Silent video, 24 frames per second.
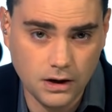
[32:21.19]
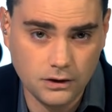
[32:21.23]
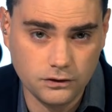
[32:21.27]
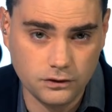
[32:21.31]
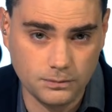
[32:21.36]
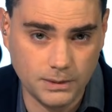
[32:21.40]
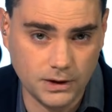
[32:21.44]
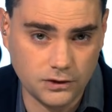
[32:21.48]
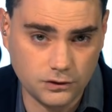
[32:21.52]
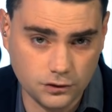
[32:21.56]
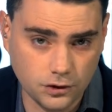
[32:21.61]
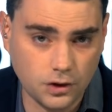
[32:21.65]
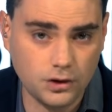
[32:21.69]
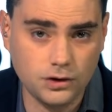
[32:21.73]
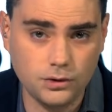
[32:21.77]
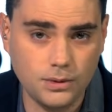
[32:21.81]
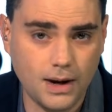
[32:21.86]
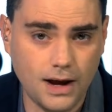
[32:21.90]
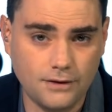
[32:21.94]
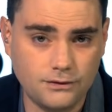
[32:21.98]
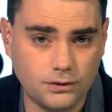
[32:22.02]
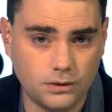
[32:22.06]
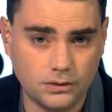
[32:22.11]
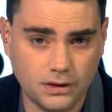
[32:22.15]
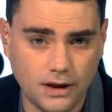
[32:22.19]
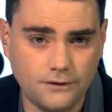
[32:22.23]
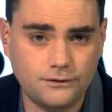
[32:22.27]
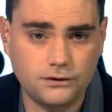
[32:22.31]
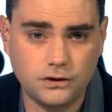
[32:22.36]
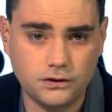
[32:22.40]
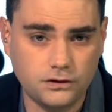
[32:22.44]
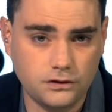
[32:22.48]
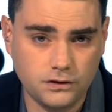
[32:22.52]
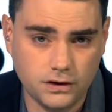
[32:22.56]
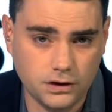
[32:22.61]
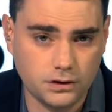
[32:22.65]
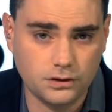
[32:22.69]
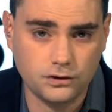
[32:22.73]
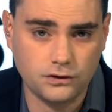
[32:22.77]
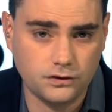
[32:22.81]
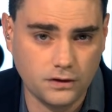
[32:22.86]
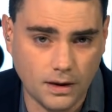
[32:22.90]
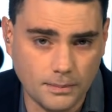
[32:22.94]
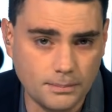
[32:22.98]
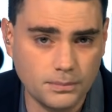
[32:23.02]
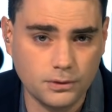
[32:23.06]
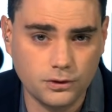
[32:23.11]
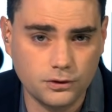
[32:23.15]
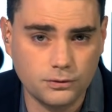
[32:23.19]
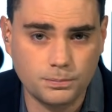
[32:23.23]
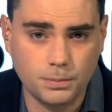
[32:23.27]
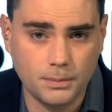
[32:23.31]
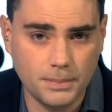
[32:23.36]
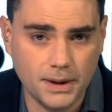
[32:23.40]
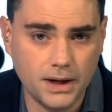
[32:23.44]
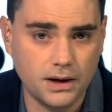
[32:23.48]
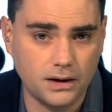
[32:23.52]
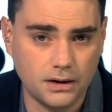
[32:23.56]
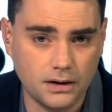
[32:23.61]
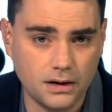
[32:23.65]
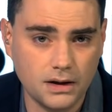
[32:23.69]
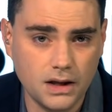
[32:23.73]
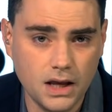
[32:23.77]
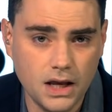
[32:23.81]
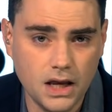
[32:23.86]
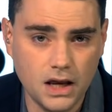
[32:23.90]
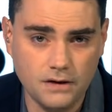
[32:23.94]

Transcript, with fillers: So make sure you have your leftist tears tumblers prepared.